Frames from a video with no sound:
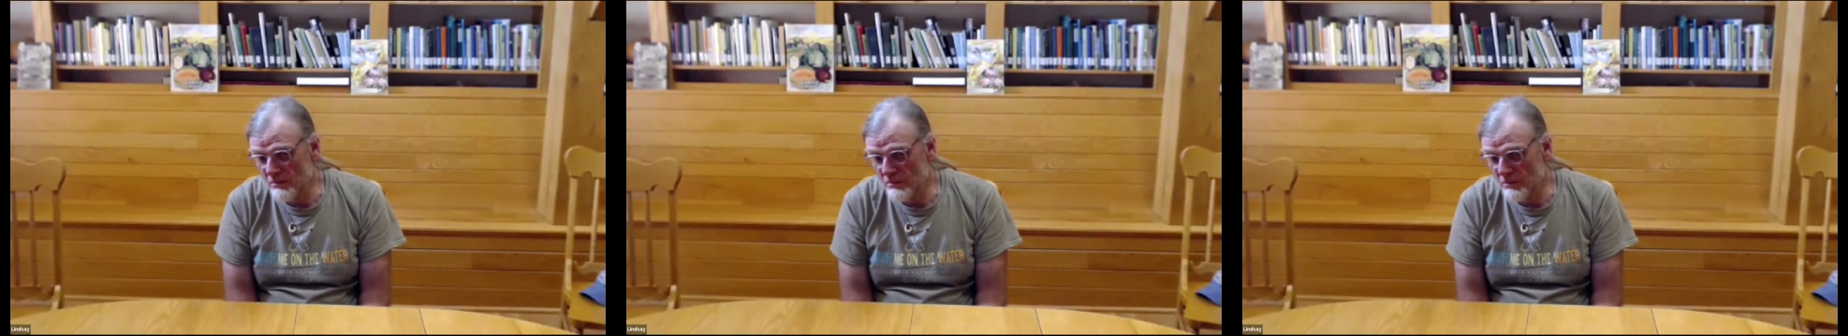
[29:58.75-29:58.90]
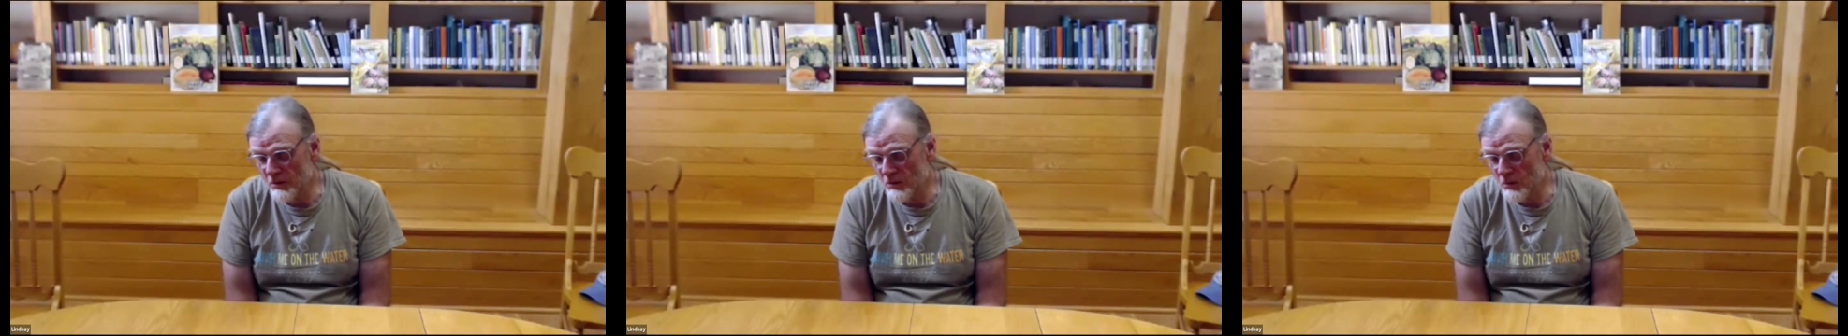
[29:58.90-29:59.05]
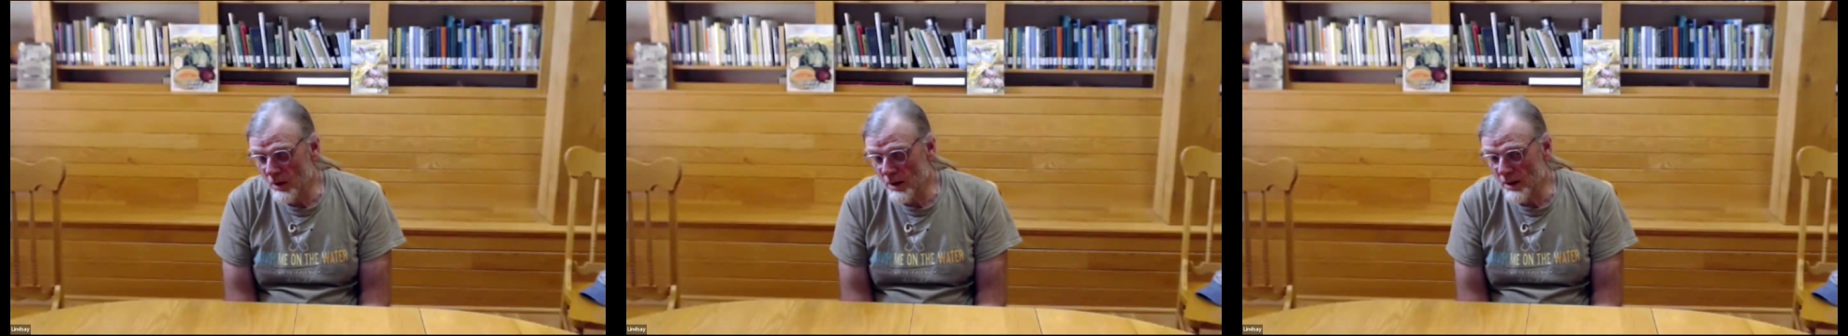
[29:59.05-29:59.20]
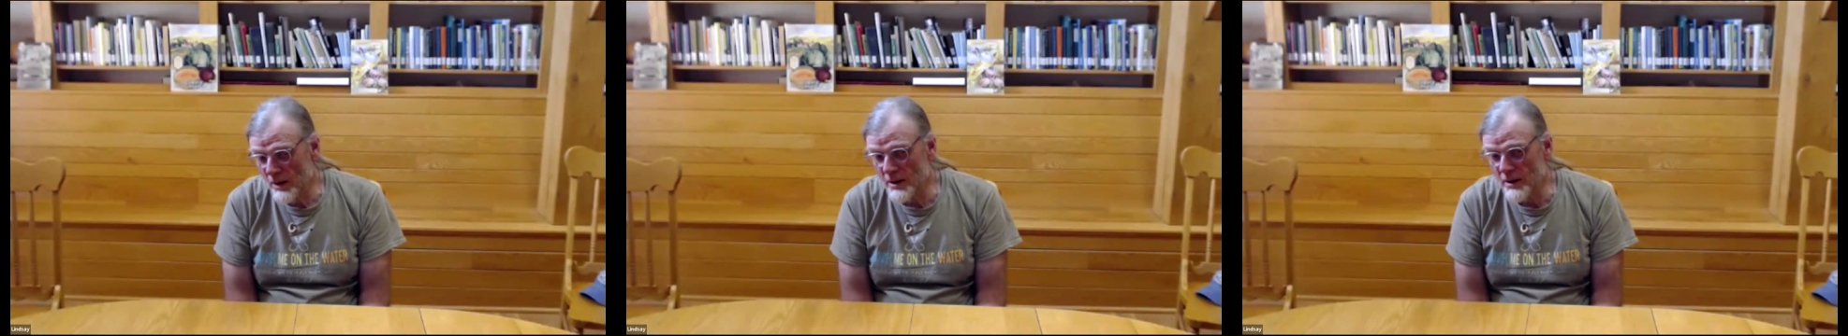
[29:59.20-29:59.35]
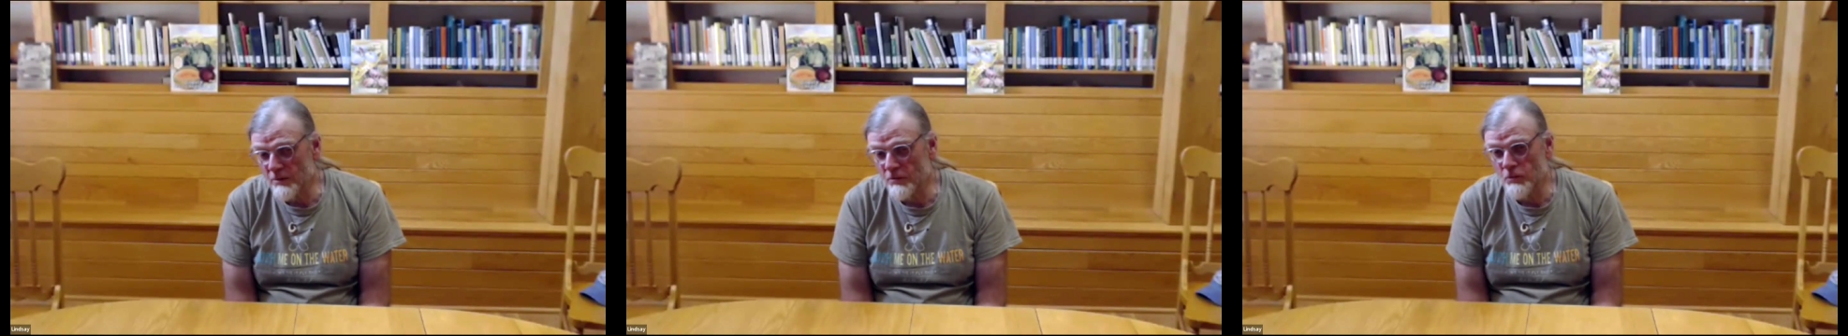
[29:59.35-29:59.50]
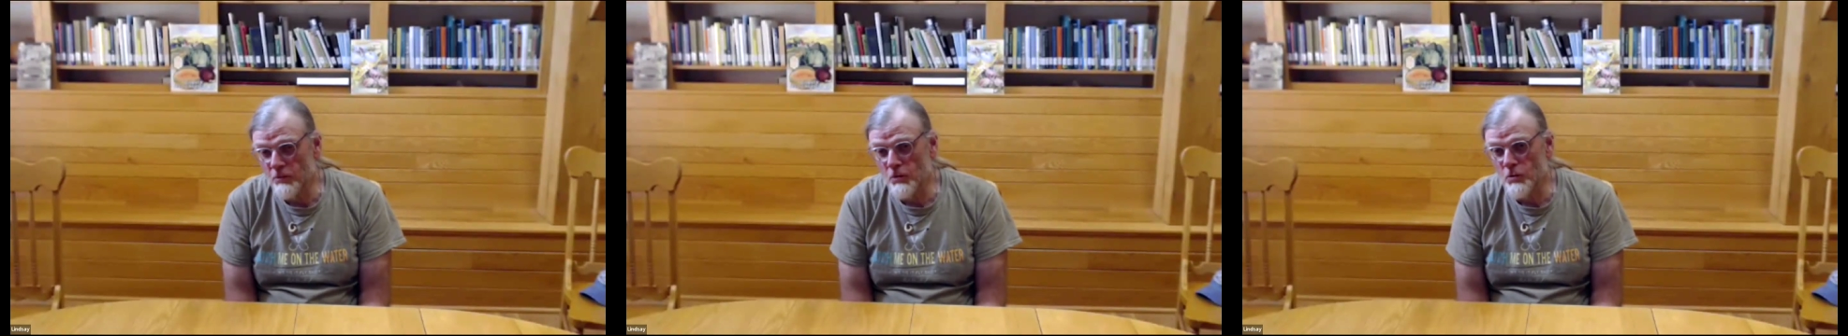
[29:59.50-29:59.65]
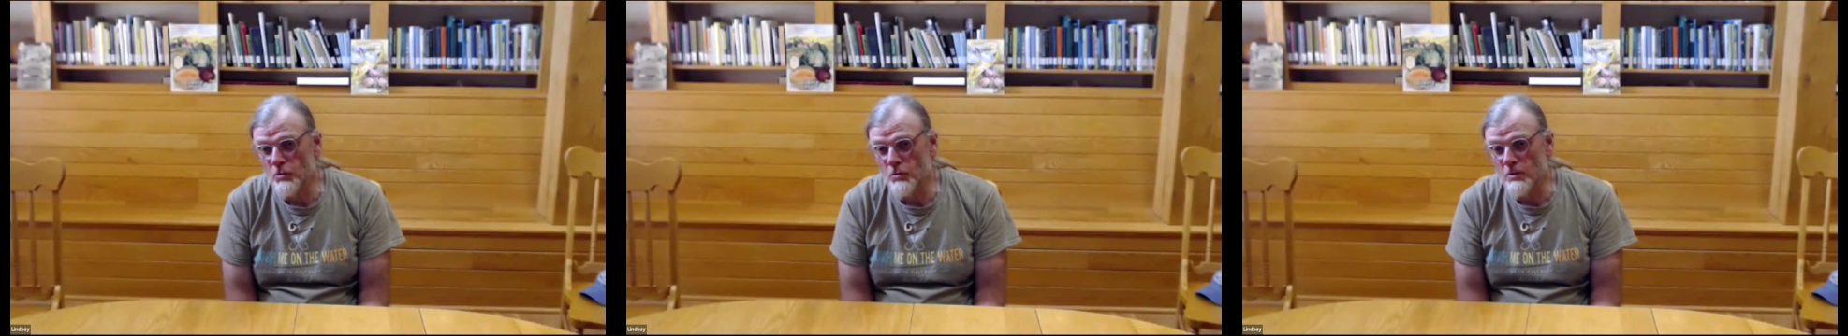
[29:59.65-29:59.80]
swelling
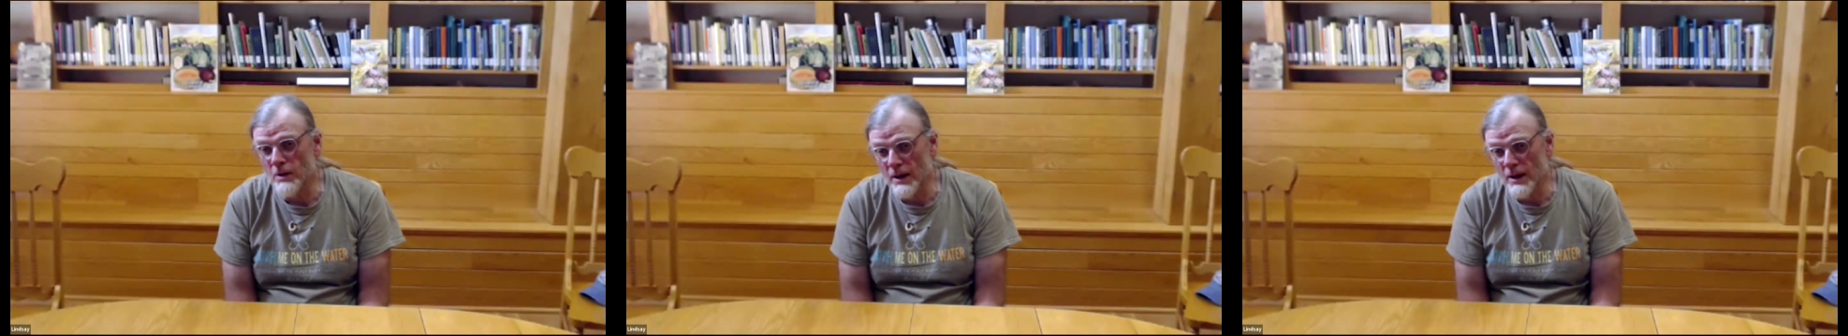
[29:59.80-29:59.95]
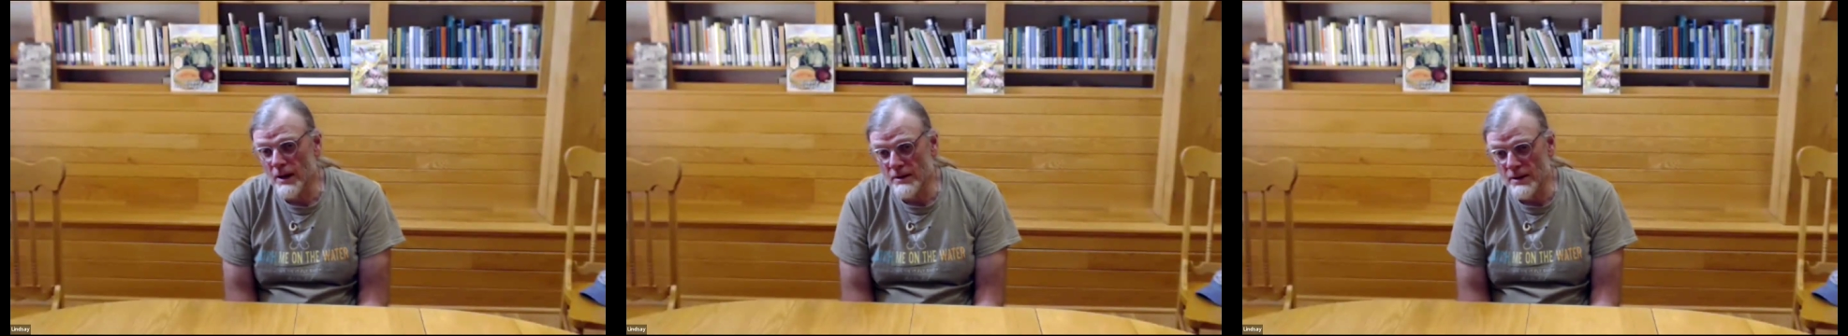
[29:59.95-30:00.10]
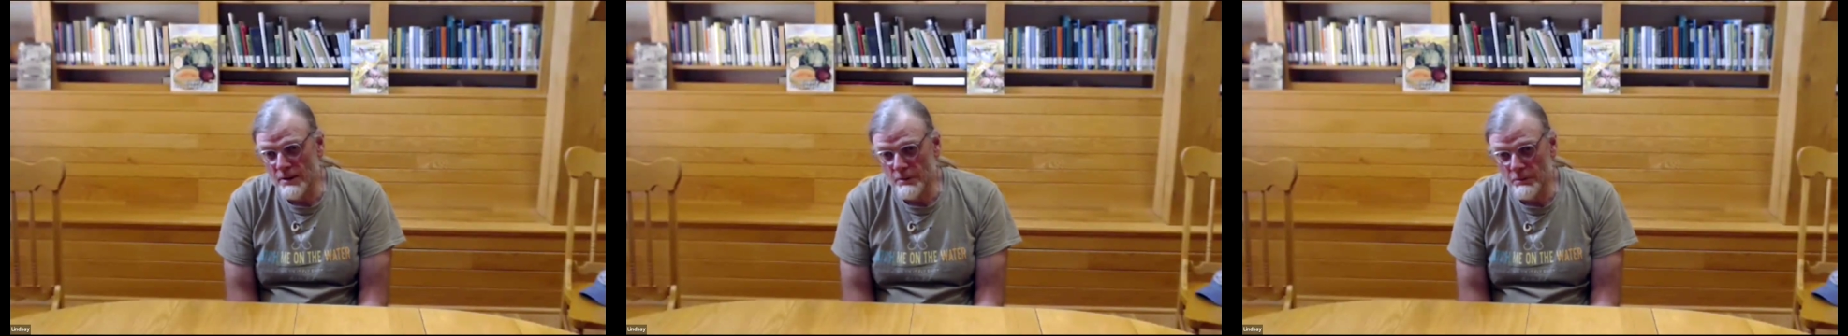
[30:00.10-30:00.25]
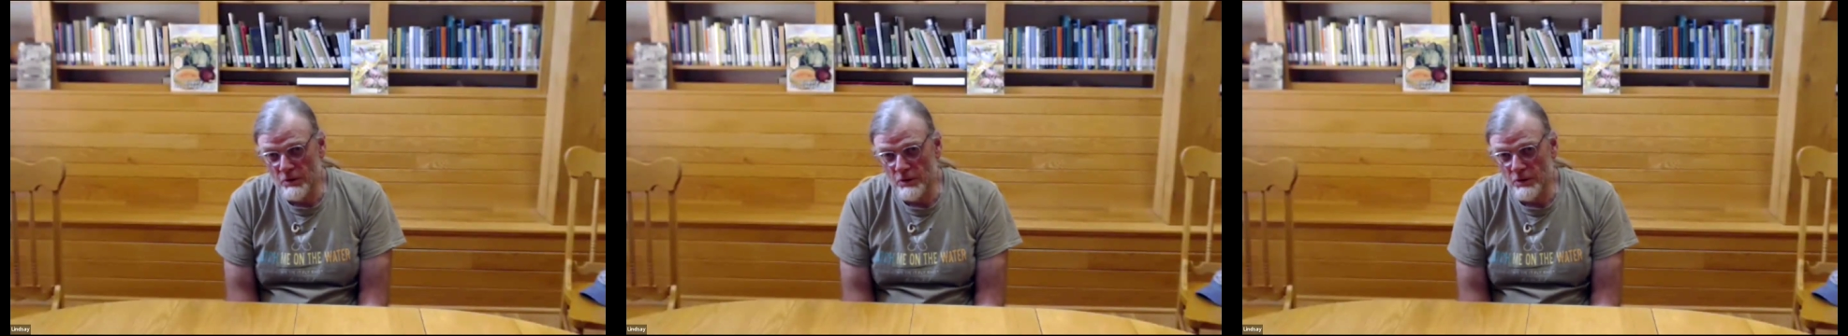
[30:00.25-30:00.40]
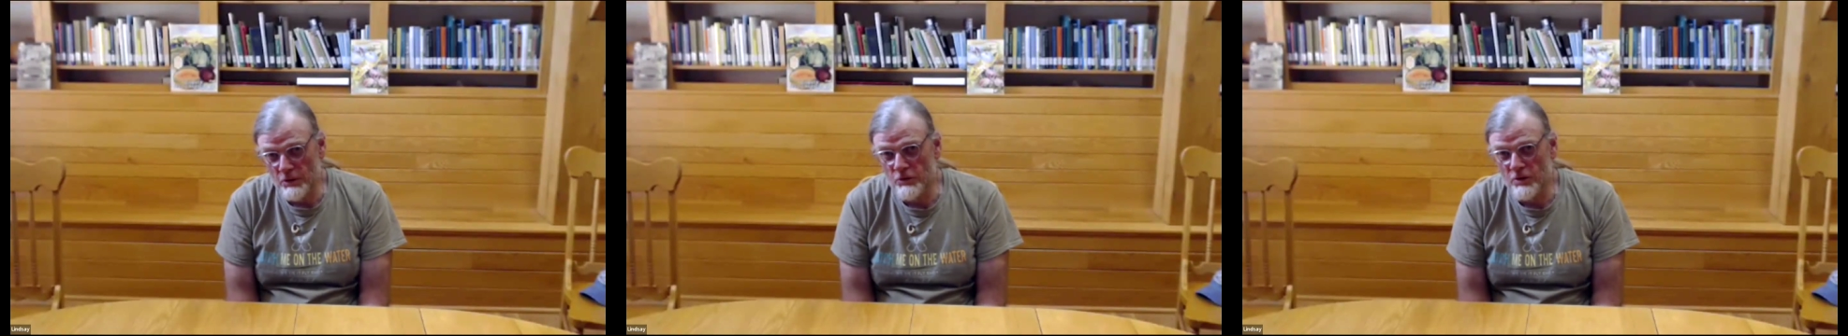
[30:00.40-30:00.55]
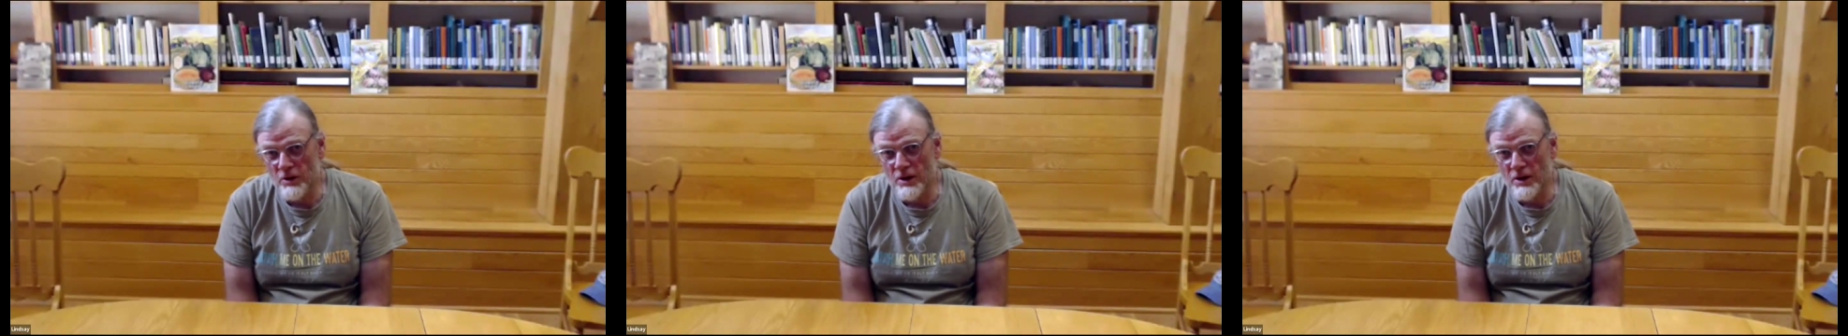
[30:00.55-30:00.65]
fruit, I'd nip those